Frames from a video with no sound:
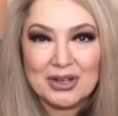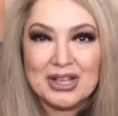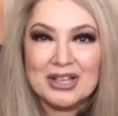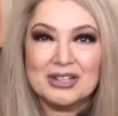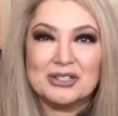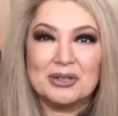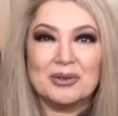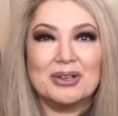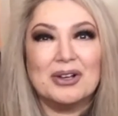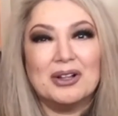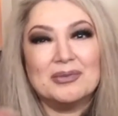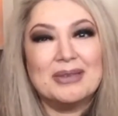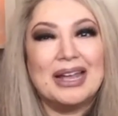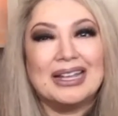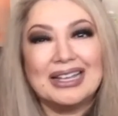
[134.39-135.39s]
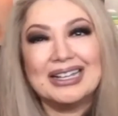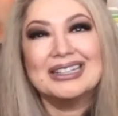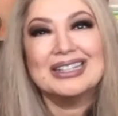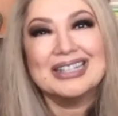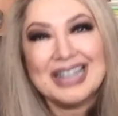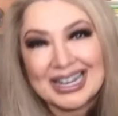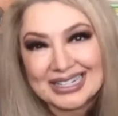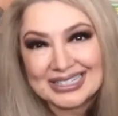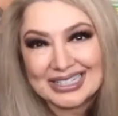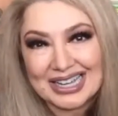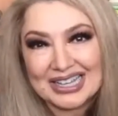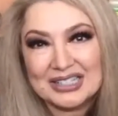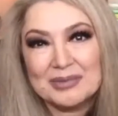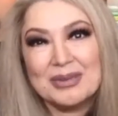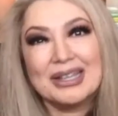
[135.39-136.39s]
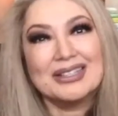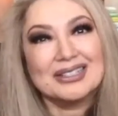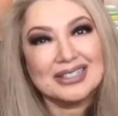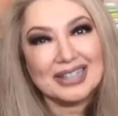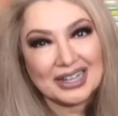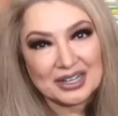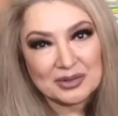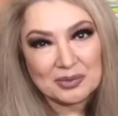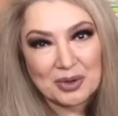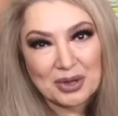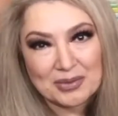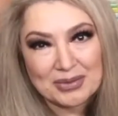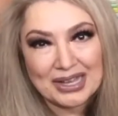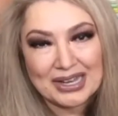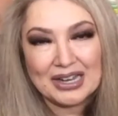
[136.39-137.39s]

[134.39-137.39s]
So we called back again the next day to make the second appointment,